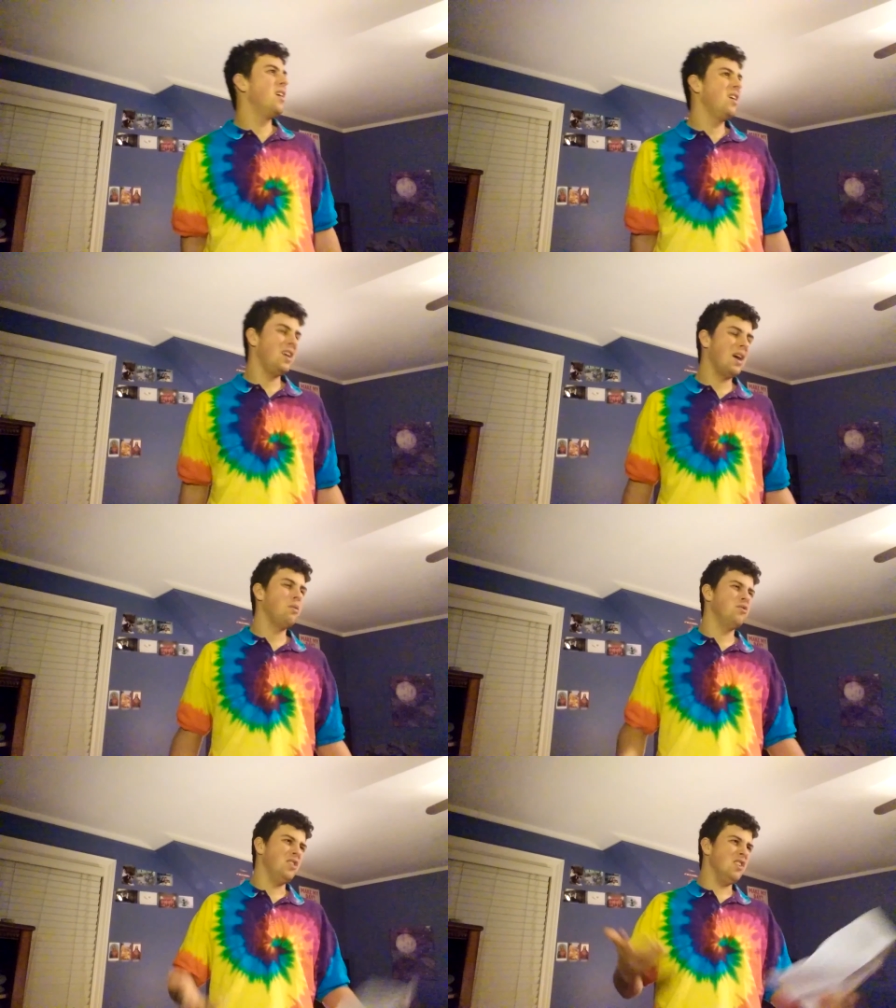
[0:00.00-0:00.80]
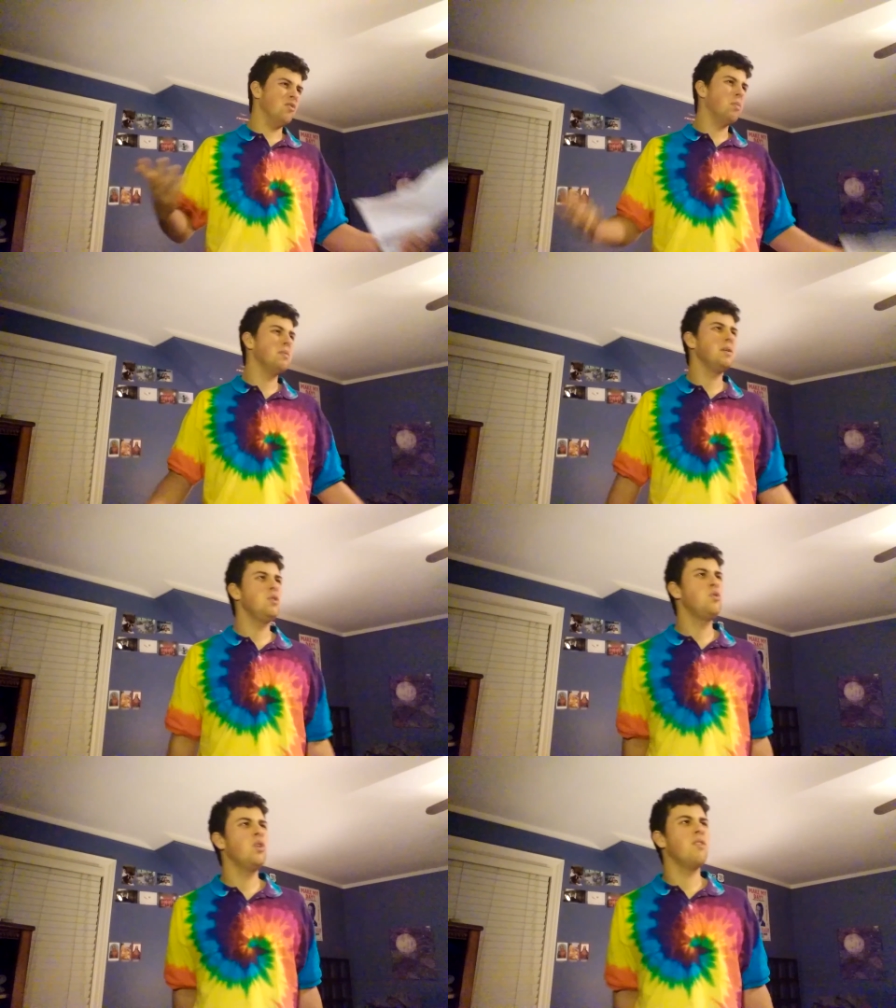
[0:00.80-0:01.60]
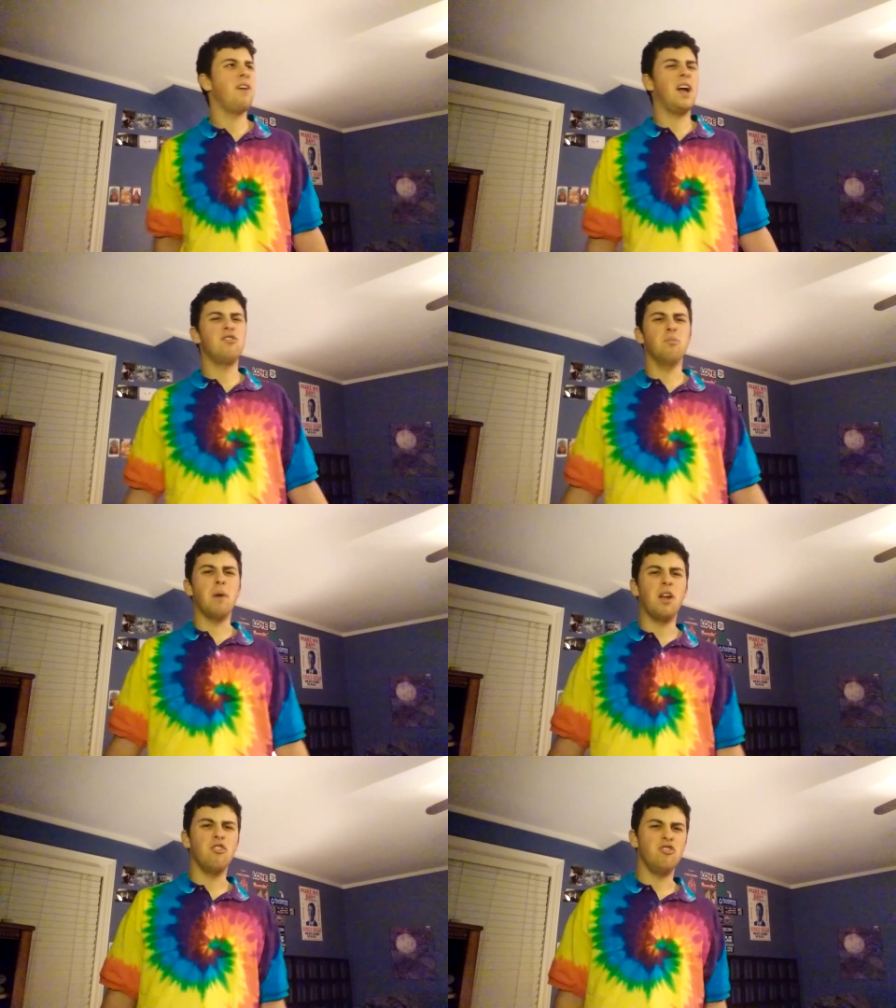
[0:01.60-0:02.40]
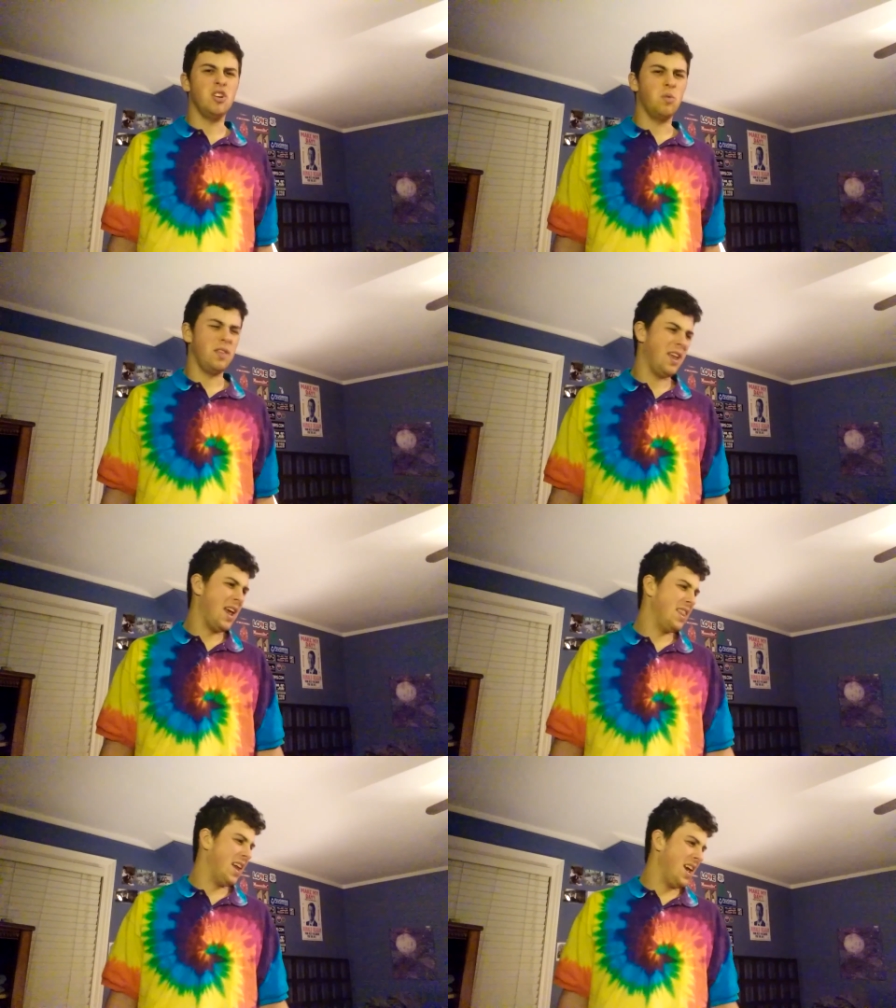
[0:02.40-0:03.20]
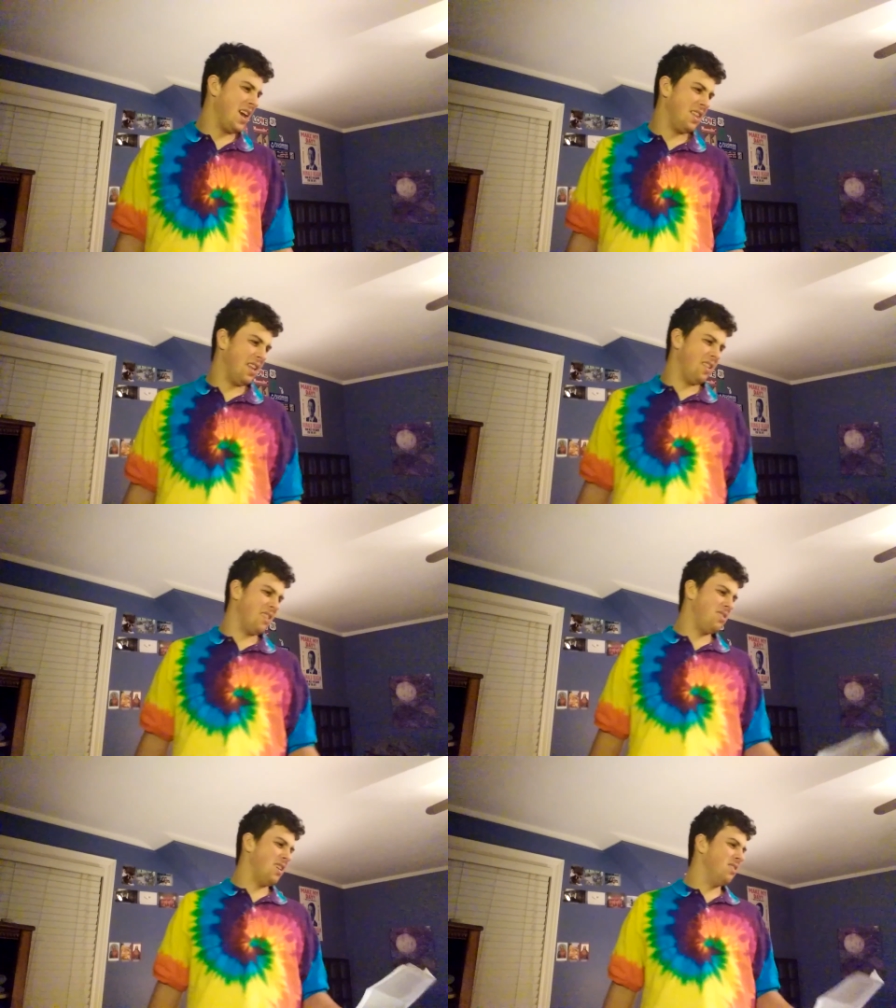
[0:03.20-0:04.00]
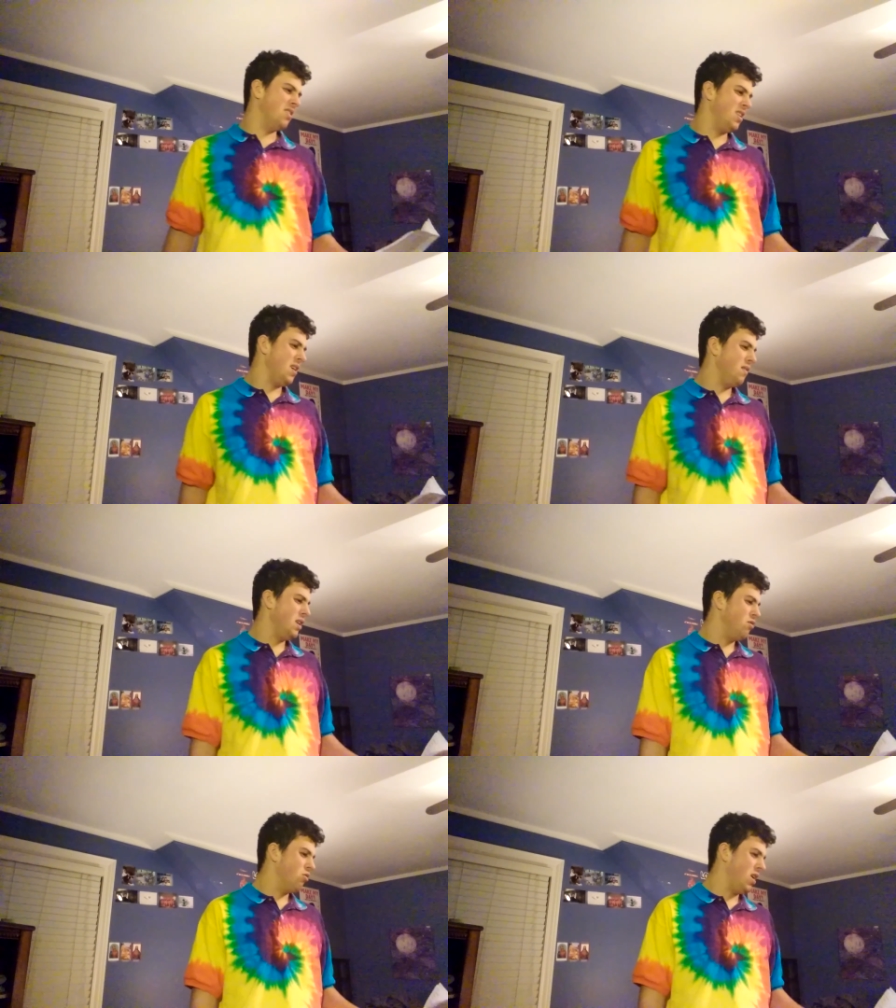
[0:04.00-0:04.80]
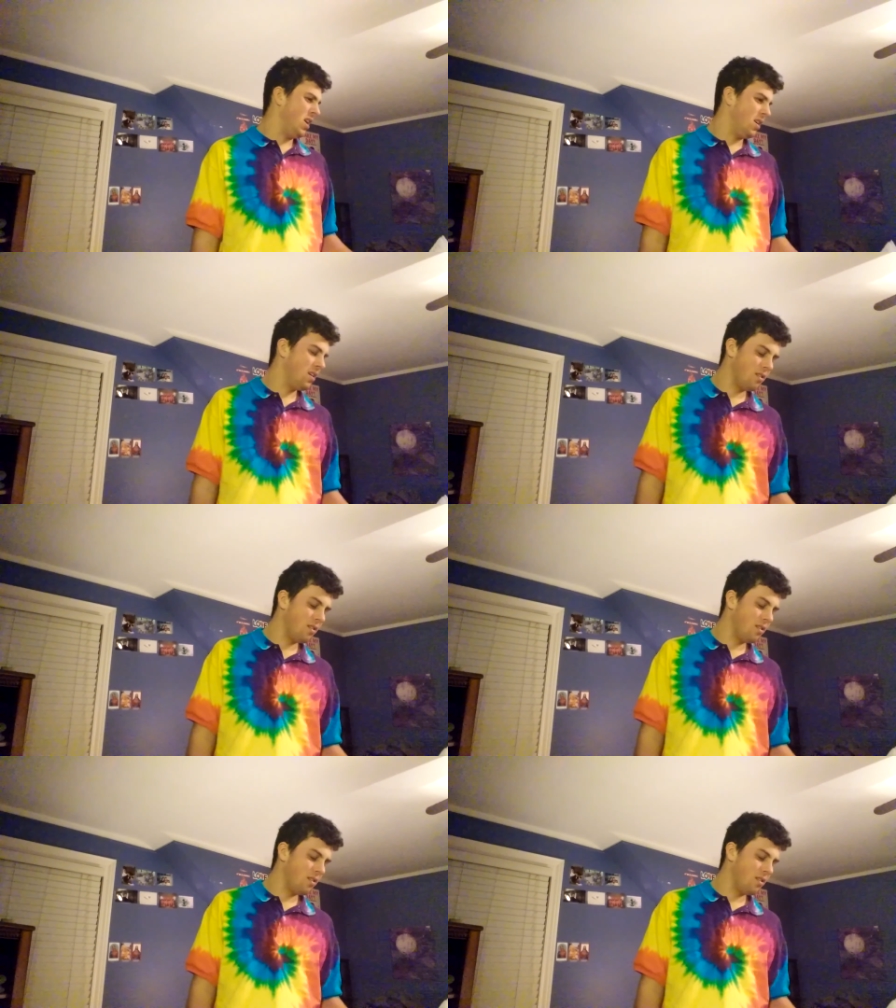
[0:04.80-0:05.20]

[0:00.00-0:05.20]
yeah, it was decent. But but you could have had some better shit with it, that that that sensitivity training.